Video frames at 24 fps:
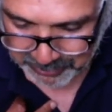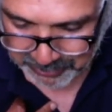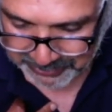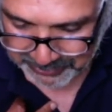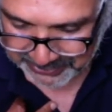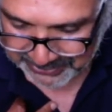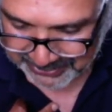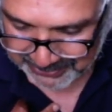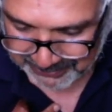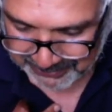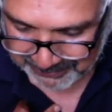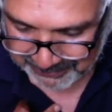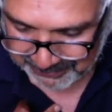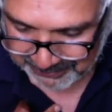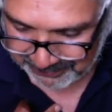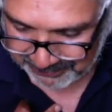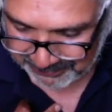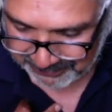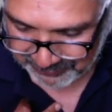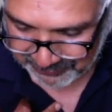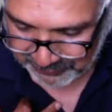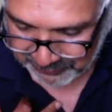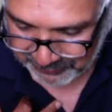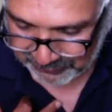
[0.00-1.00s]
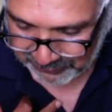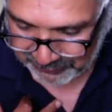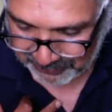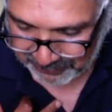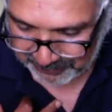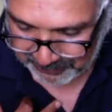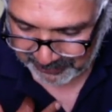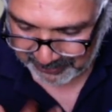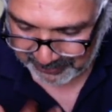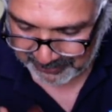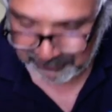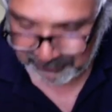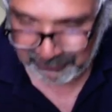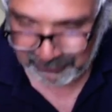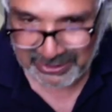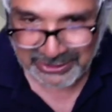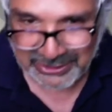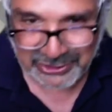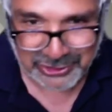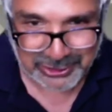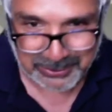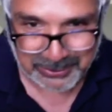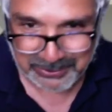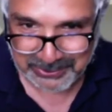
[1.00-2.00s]
some
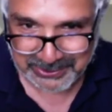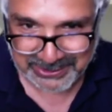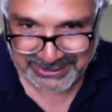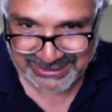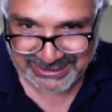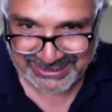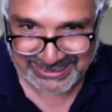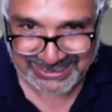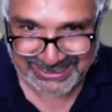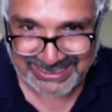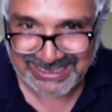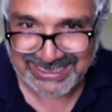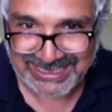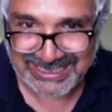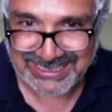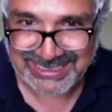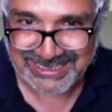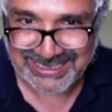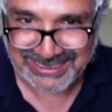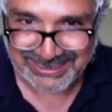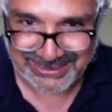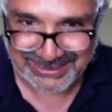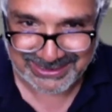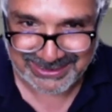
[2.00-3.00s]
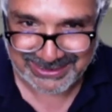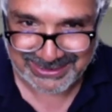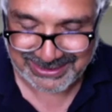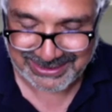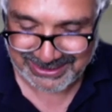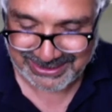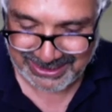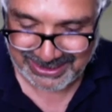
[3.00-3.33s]
vegetable seeds and,